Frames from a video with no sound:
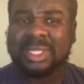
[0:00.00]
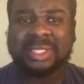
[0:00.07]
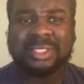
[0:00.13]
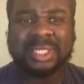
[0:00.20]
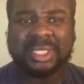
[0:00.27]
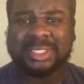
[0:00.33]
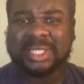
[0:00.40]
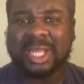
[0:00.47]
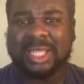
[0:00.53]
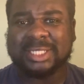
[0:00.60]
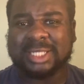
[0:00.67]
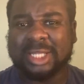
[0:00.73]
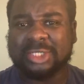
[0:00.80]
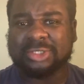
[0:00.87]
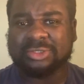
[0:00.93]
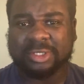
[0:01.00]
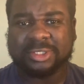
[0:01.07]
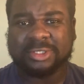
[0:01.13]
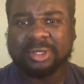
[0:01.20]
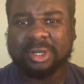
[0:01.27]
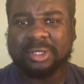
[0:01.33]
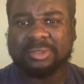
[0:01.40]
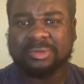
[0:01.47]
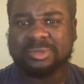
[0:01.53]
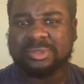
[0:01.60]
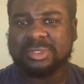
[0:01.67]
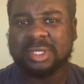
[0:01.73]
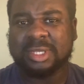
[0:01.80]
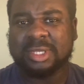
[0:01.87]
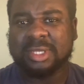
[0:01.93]
There's guys like Trossard, who's
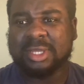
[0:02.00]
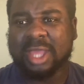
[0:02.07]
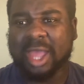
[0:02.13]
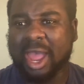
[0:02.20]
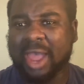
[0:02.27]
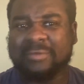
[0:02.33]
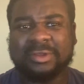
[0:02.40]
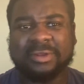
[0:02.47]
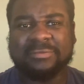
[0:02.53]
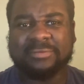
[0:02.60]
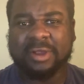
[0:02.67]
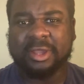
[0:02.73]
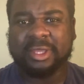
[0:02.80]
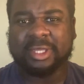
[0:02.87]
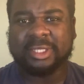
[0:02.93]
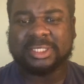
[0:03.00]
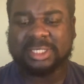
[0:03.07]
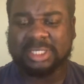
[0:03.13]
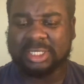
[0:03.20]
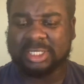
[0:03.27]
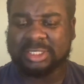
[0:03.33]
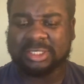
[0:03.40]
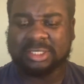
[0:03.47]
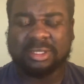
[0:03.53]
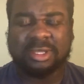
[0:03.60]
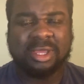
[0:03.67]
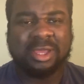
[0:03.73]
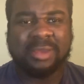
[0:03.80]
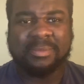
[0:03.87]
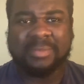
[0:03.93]
having a very good season.
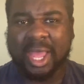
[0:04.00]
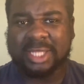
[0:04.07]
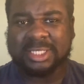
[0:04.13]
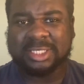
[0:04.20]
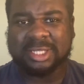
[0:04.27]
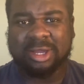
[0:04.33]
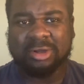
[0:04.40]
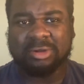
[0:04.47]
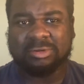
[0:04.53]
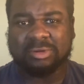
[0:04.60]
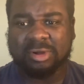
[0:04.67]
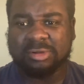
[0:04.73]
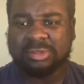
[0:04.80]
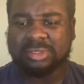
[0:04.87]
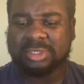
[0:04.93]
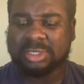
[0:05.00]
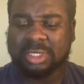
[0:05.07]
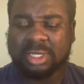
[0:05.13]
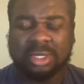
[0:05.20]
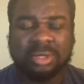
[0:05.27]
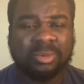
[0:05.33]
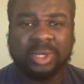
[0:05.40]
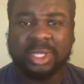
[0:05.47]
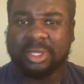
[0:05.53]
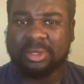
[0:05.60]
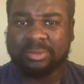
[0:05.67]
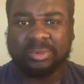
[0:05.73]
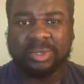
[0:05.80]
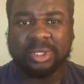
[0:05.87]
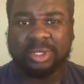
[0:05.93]
Pascal Gross.
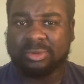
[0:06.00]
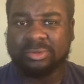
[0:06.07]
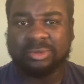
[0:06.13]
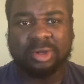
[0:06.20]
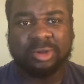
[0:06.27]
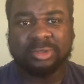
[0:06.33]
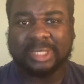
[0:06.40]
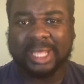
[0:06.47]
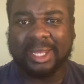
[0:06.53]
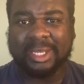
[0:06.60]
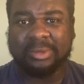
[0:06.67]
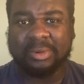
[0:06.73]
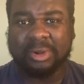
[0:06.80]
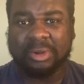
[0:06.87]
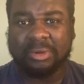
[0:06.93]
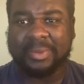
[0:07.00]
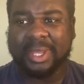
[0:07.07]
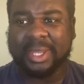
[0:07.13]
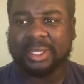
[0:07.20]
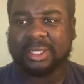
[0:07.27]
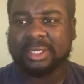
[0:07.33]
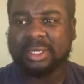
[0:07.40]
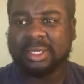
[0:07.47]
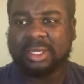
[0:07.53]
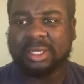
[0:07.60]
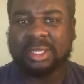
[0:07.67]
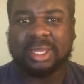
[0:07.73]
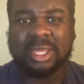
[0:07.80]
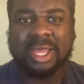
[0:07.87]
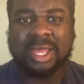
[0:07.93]
We all know Danny Welbeck.
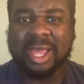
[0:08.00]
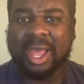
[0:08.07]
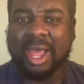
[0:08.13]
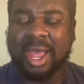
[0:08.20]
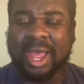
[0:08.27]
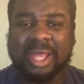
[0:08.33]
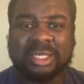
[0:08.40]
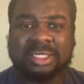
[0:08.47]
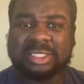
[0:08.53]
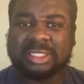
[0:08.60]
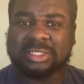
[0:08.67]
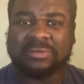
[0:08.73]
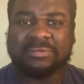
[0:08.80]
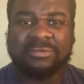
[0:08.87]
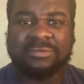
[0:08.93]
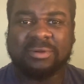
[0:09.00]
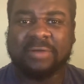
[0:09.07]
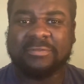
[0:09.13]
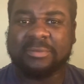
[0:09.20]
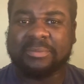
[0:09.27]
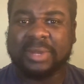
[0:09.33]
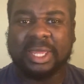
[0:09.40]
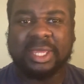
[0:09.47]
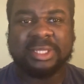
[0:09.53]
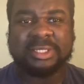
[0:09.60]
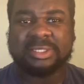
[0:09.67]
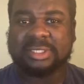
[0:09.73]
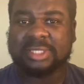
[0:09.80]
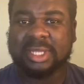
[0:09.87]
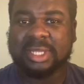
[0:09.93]
And there's a few other
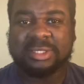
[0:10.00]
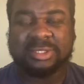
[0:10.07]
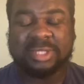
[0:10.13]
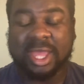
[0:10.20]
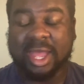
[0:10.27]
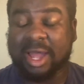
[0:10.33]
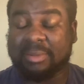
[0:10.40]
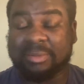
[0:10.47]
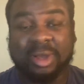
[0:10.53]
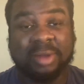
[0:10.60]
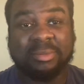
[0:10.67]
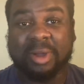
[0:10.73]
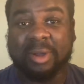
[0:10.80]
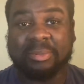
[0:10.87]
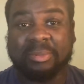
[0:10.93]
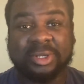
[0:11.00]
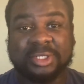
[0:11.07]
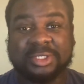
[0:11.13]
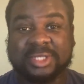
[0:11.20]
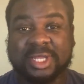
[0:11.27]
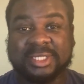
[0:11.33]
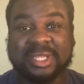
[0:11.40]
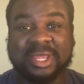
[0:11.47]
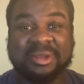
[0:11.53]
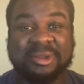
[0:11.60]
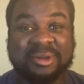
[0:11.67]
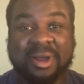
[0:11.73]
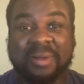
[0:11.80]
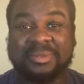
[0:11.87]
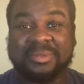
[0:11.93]
players that I apologize, that are
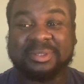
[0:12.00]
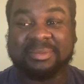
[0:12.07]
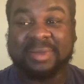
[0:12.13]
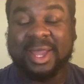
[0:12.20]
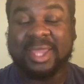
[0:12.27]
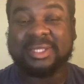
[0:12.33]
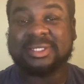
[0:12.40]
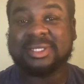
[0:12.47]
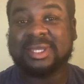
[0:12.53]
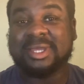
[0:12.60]
coming to mind.